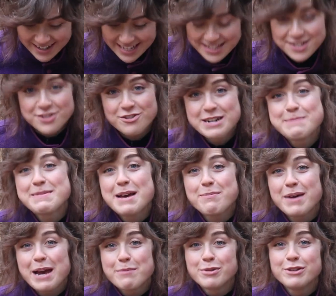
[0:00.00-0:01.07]
get screamed at
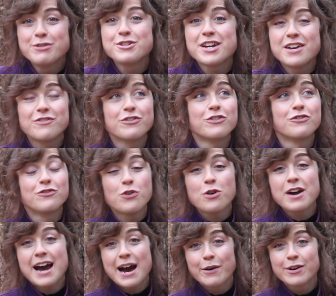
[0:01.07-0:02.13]
by a blue jay for
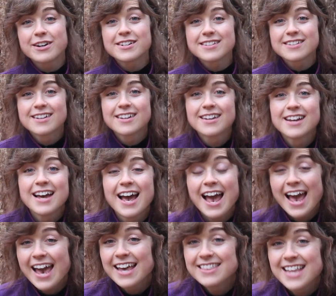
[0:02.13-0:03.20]
4 hours,
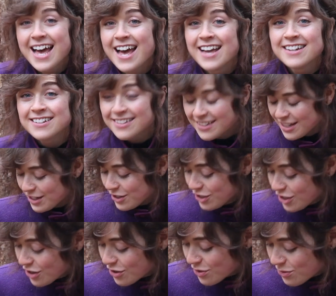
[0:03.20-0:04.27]
and then
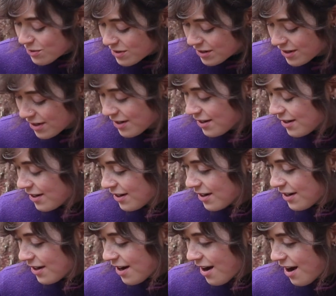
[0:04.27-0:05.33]
you
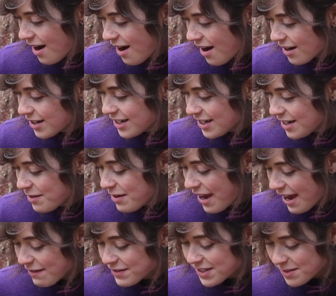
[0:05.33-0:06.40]
are gonna
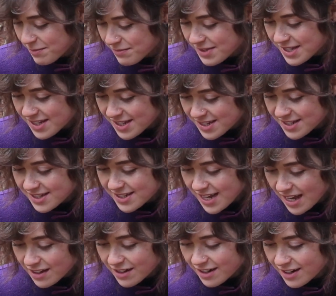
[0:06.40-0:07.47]
have some
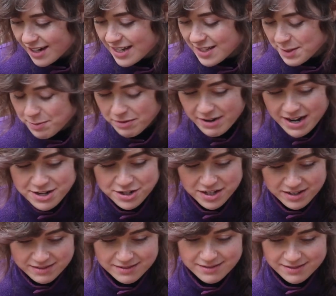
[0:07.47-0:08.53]
stellar
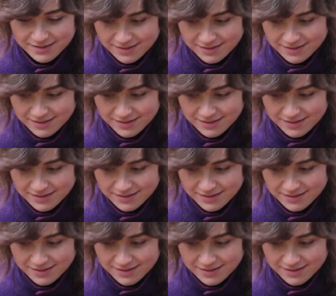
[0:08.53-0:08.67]
inspiration.